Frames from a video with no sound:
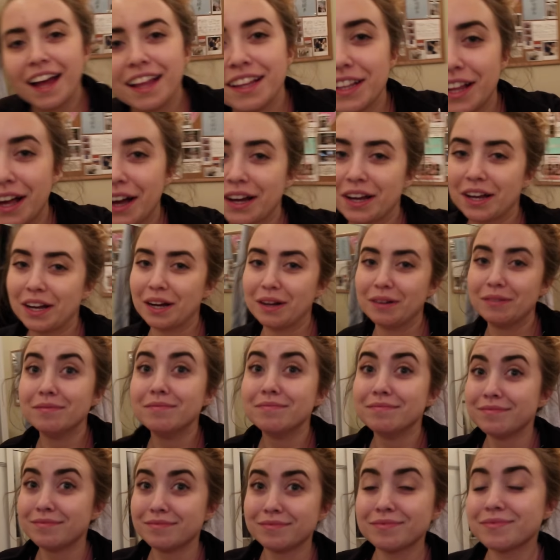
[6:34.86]
I lock up.
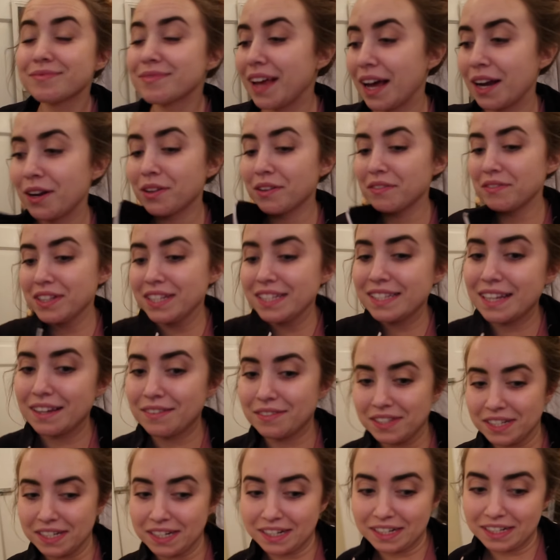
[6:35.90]
I don't live in the
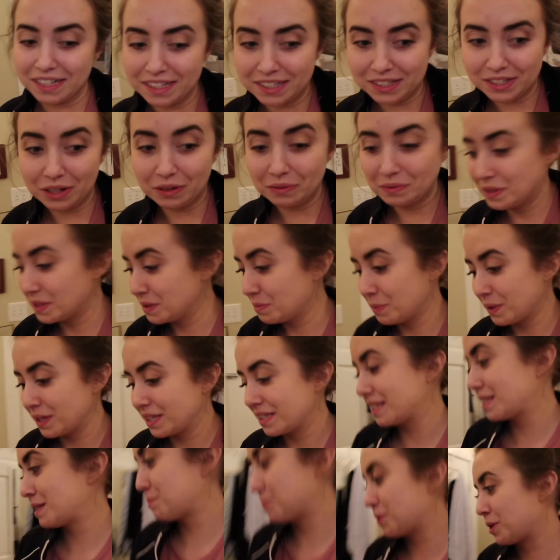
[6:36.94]
safest area, so if this
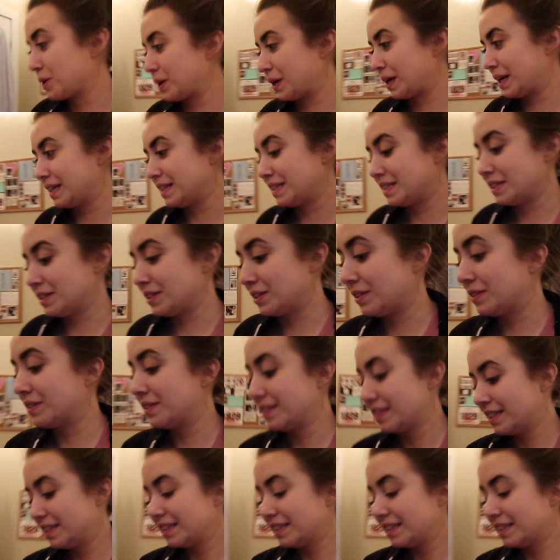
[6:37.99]
place gets broken into,